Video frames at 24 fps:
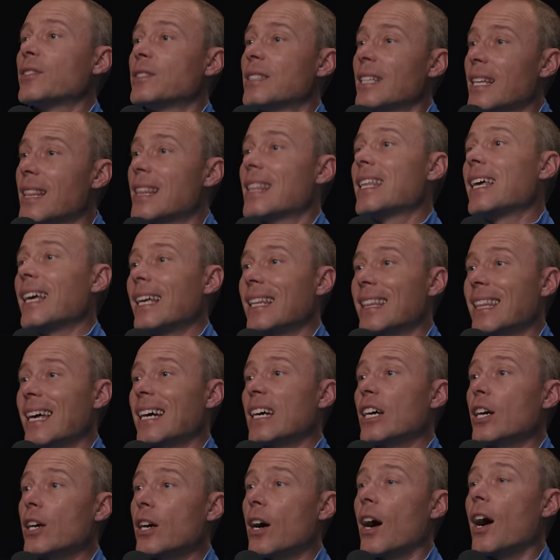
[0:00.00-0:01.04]
errand to think
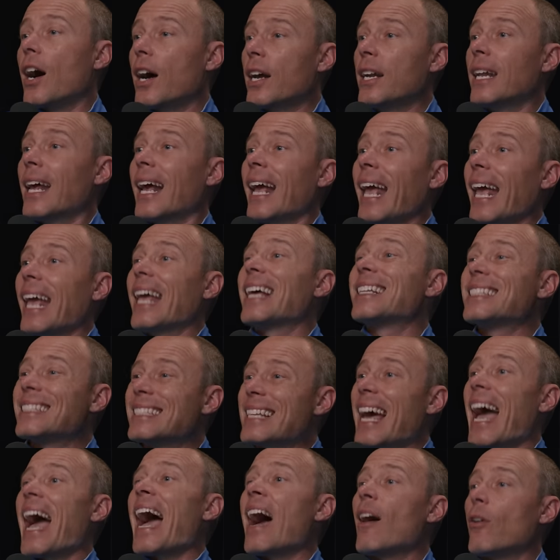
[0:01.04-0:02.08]
that God
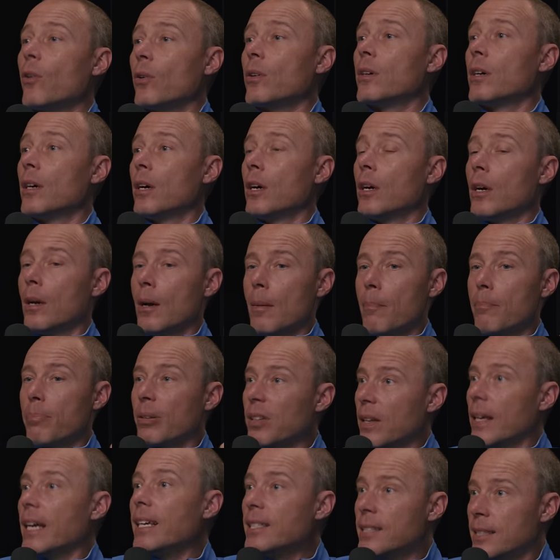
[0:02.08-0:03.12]
hands out
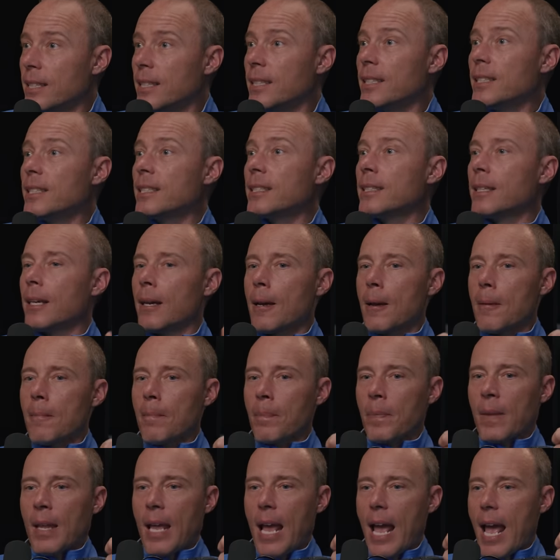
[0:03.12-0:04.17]
places
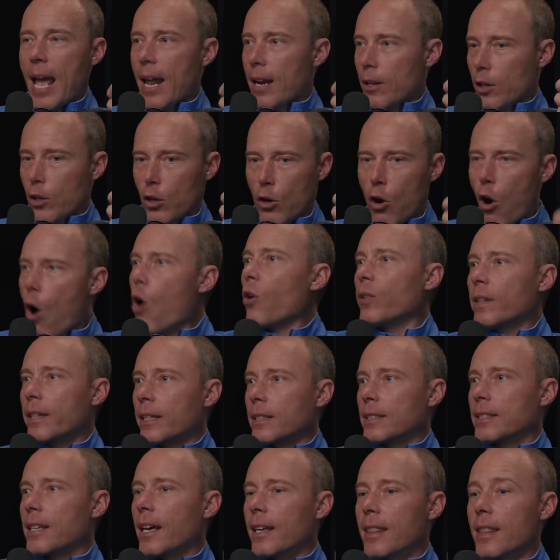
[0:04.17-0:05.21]
and
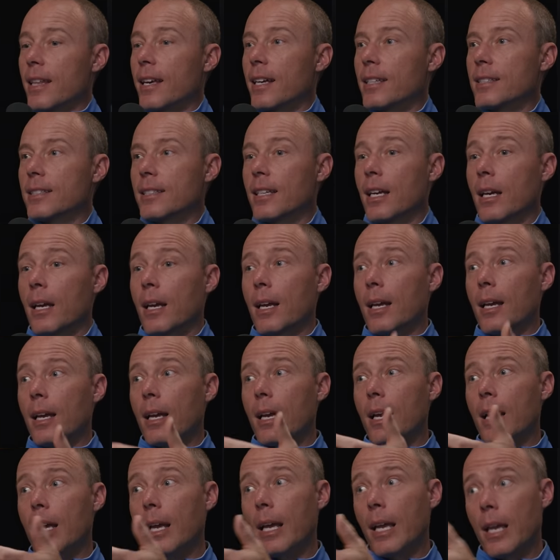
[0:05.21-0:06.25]
callings like this.
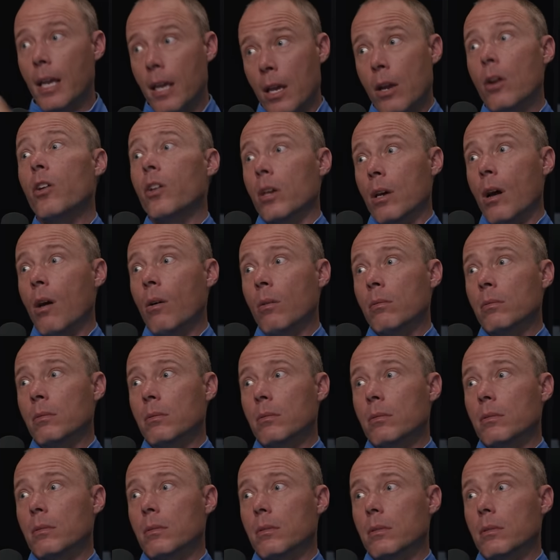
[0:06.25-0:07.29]
Here you go.